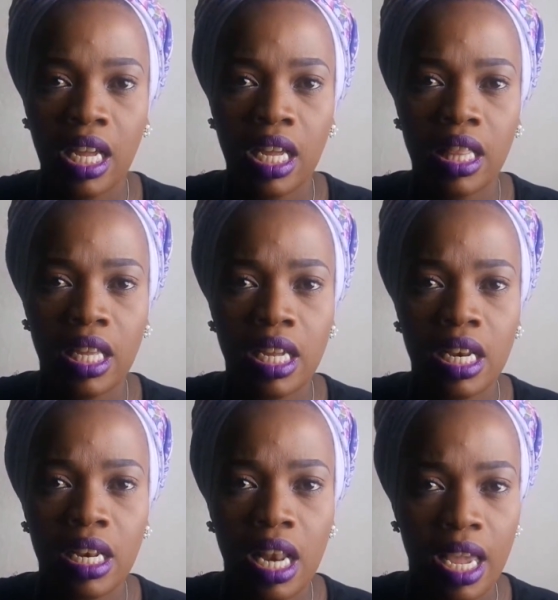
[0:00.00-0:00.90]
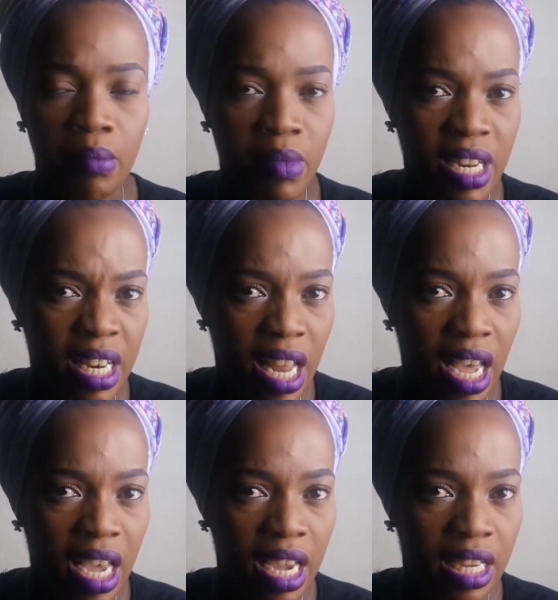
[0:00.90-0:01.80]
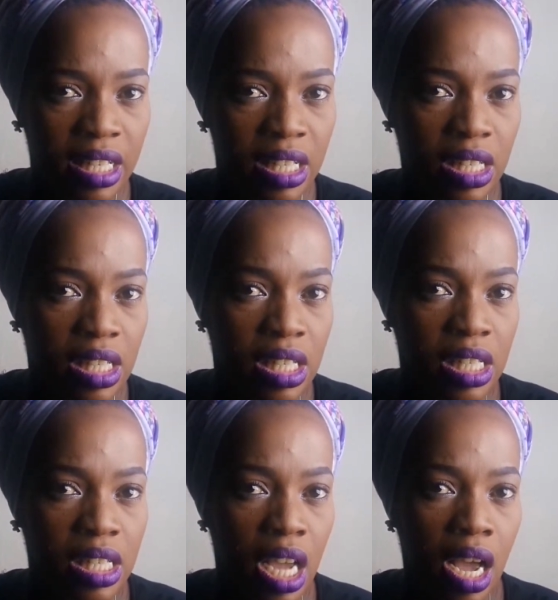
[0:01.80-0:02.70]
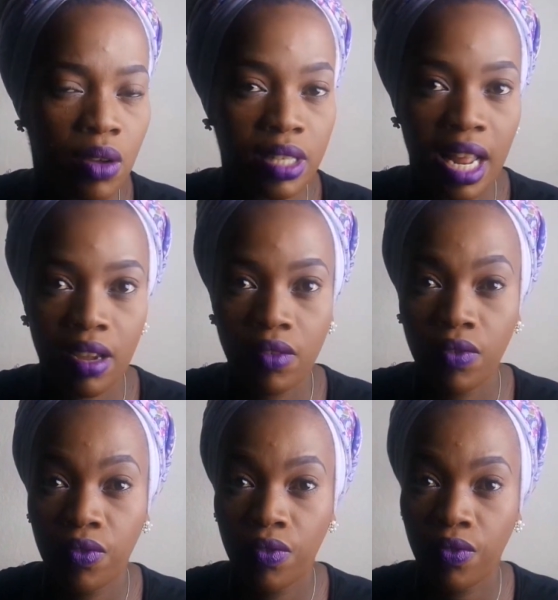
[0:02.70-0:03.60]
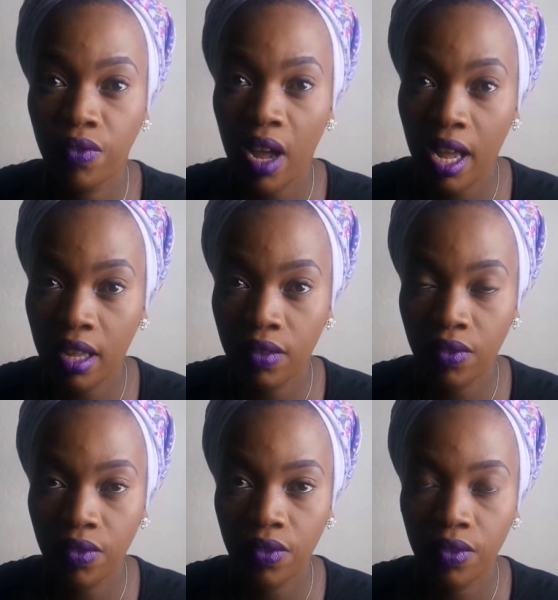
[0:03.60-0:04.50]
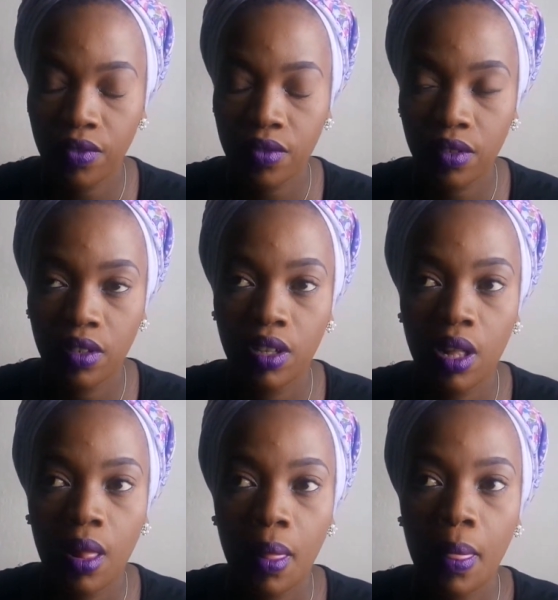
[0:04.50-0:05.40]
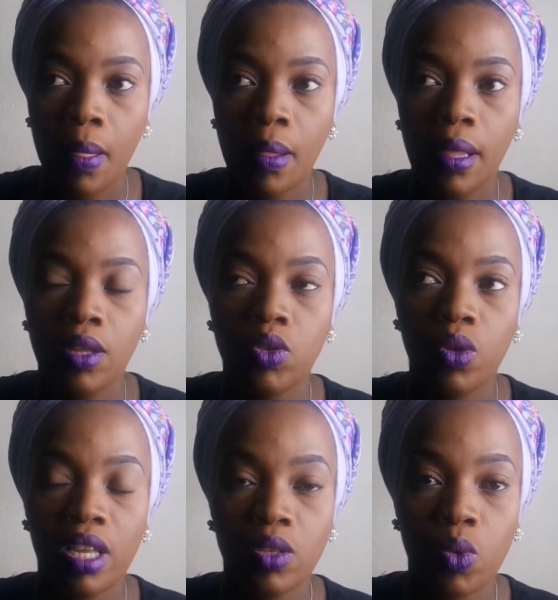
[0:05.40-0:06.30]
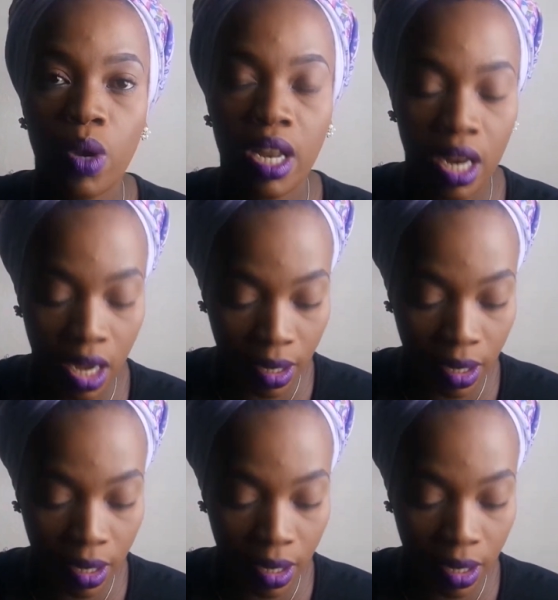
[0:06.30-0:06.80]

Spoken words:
And then like midnight, I was like 5. So that's when